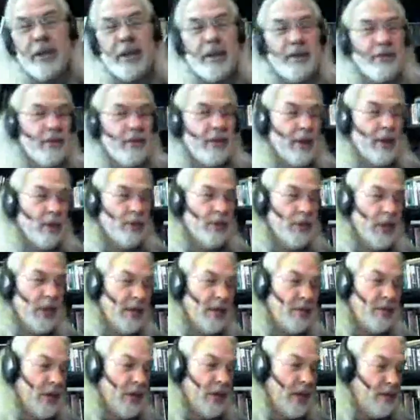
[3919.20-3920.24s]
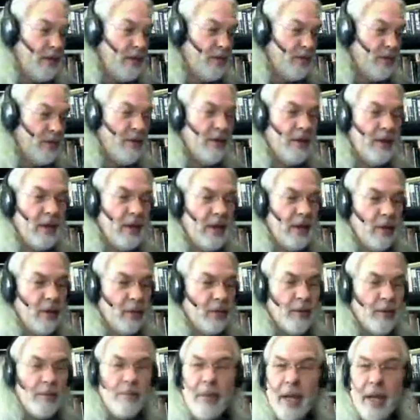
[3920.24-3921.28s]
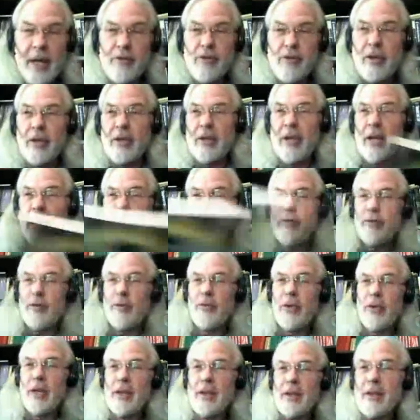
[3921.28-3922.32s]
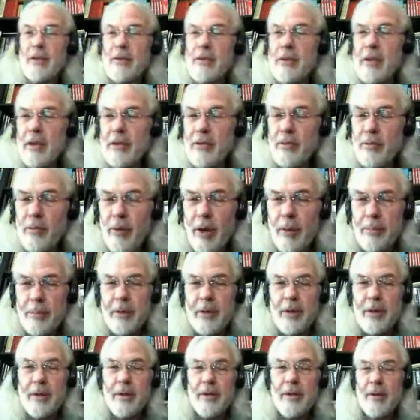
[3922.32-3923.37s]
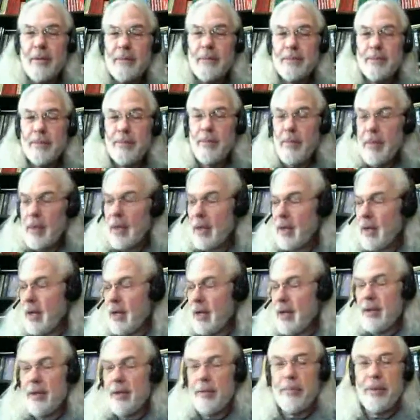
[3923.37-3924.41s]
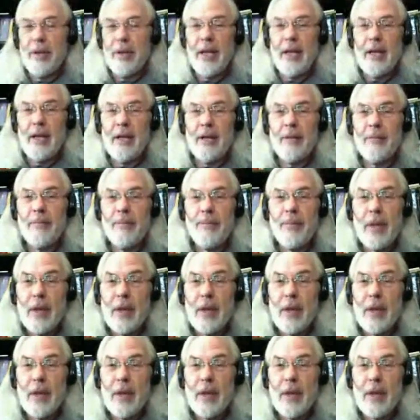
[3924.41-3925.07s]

believe that there was an ice age. There was a major catastrophe that disrupted the planet,